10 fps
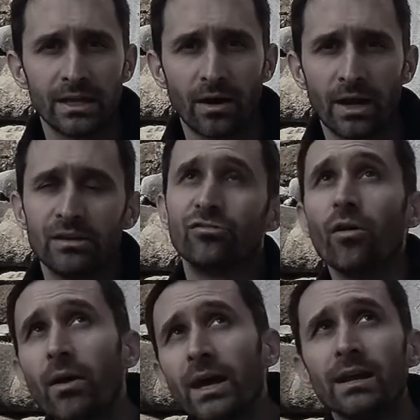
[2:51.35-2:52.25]
You know, I
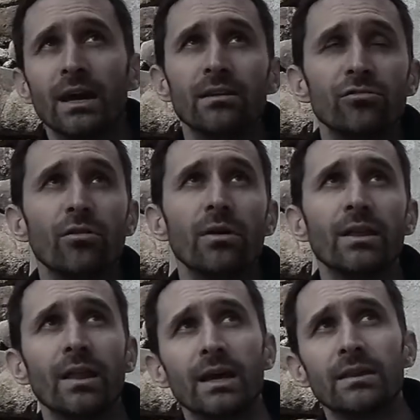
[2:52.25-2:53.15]
enjoy it and I
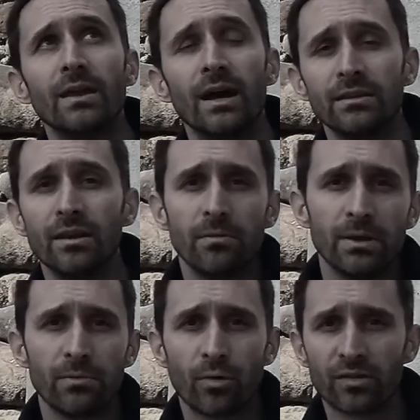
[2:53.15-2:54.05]
enjoy like the idea of
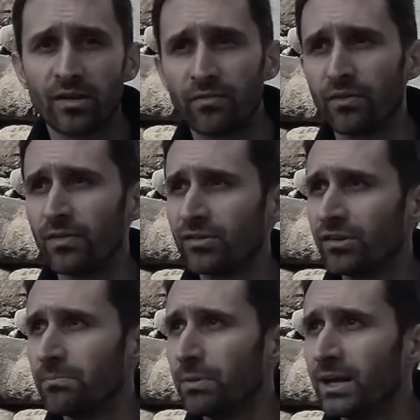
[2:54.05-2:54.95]
being more
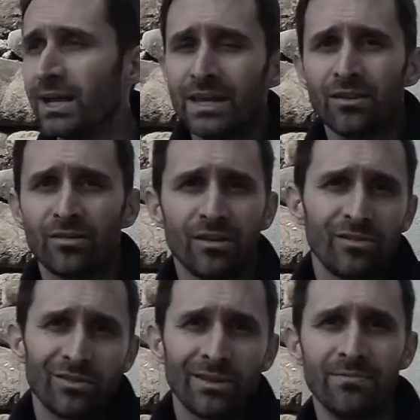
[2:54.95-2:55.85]
self-sufficient, but it's
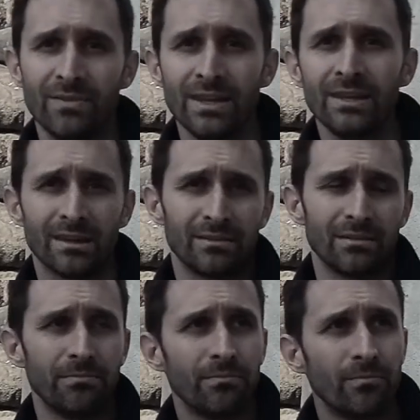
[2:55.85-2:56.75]
just convenient.